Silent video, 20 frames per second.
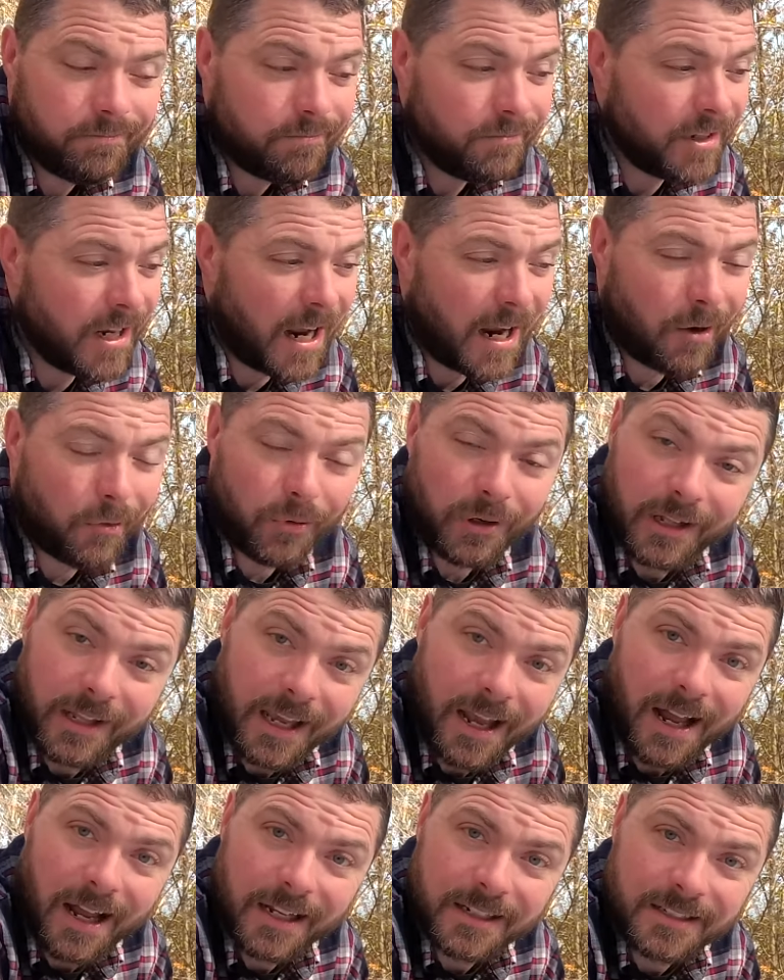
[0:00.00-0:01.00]
not really
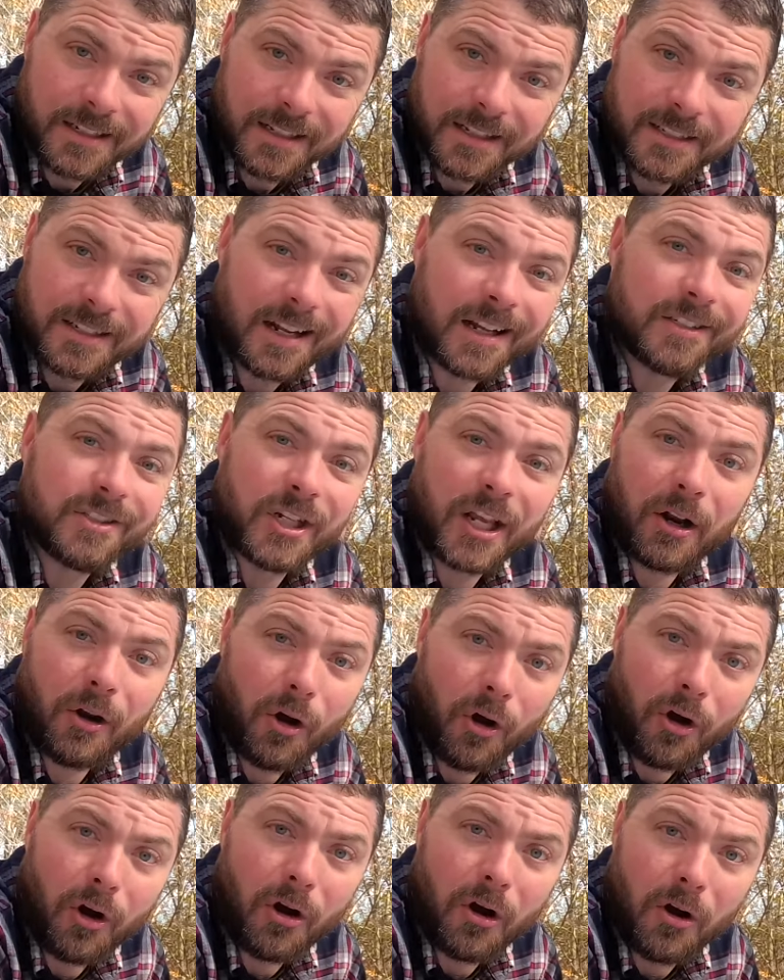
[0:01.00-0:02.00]
hot to the touch at
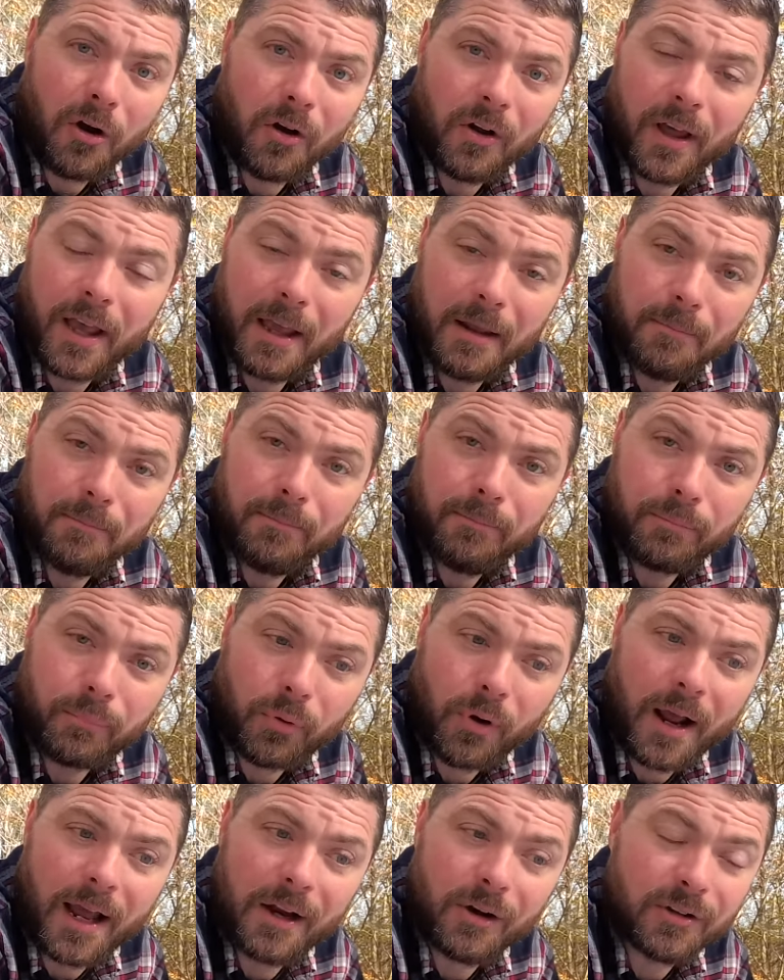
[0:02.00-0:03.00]
all. And
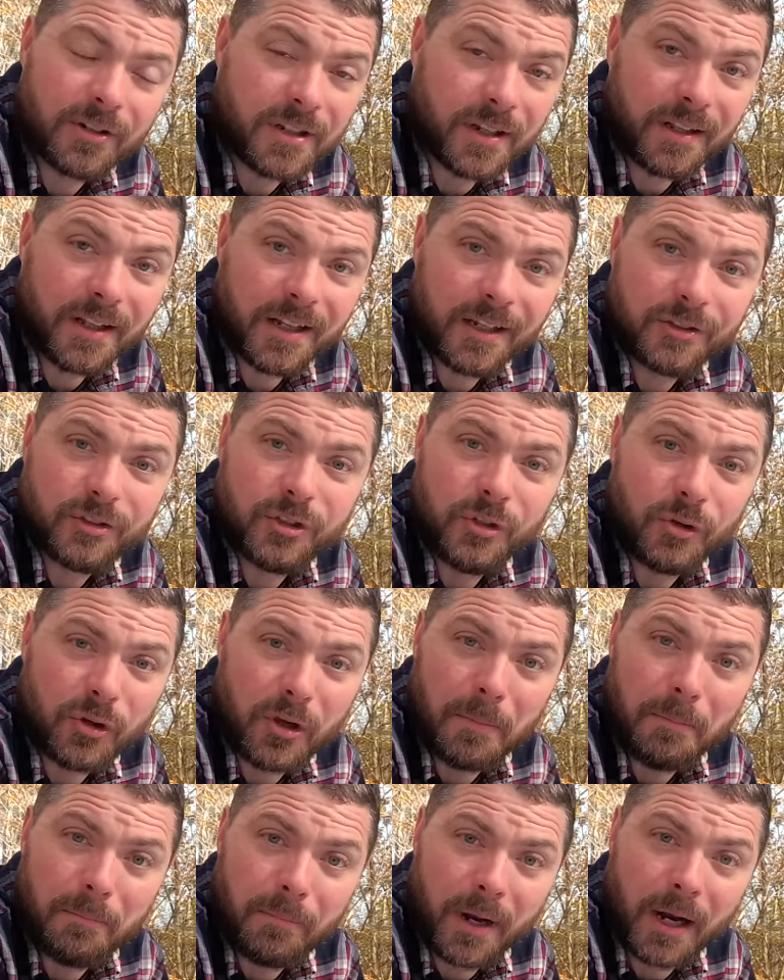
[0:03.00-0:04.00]
prior to this, you
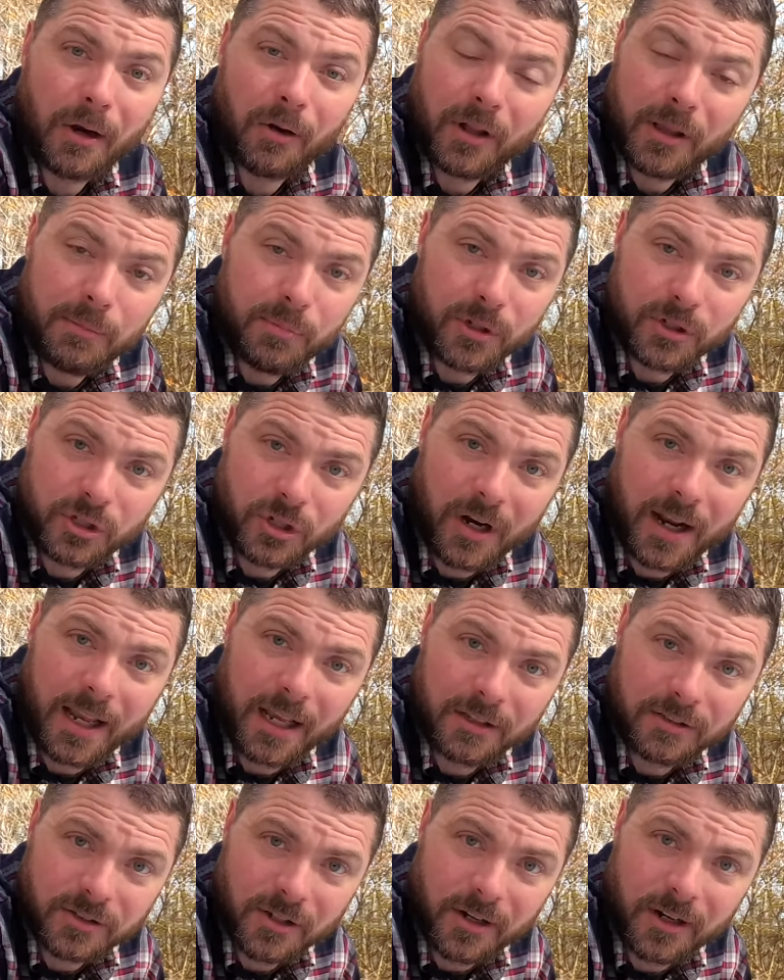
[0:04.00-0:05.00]
could barely put your
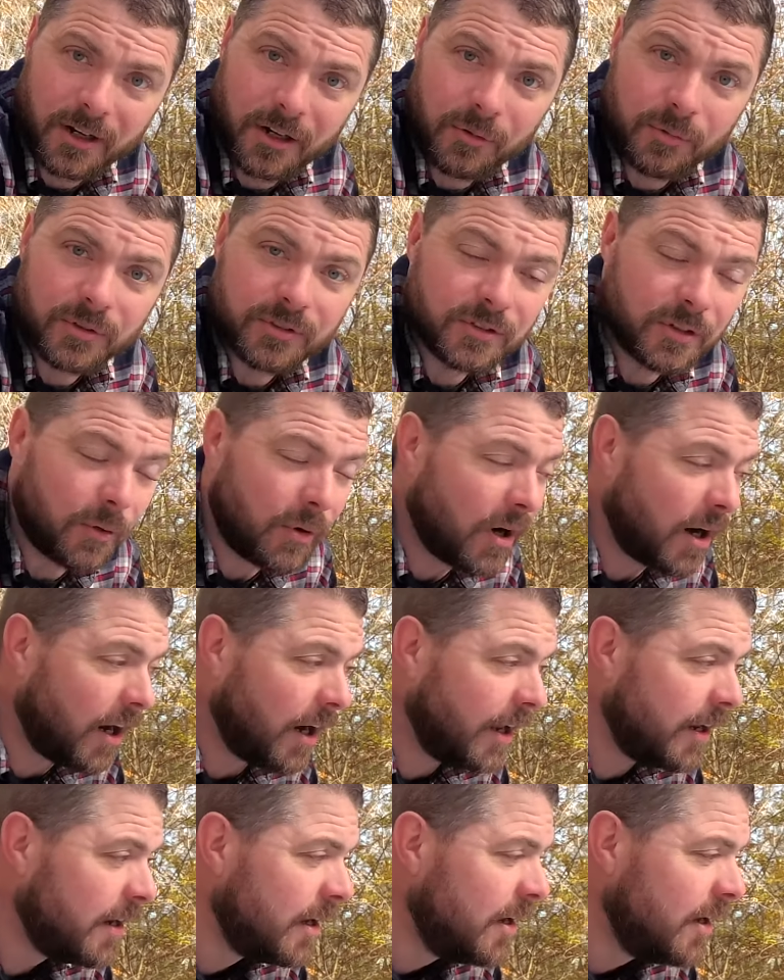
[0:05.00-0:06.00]
hands on it. It was so
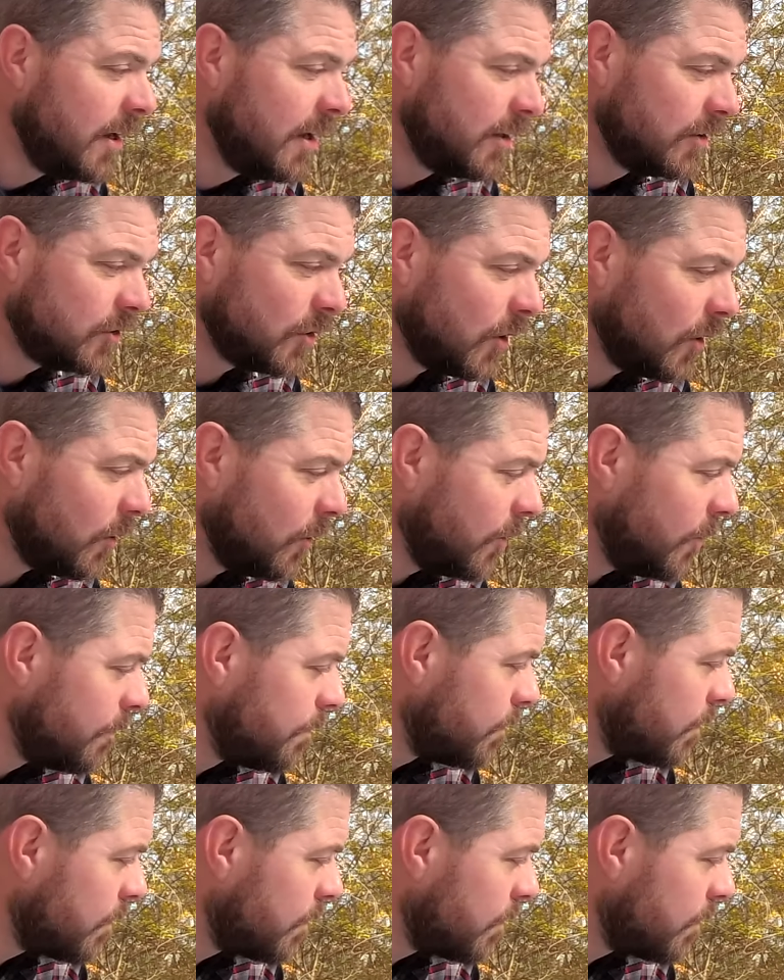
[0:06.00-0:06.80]
hot. So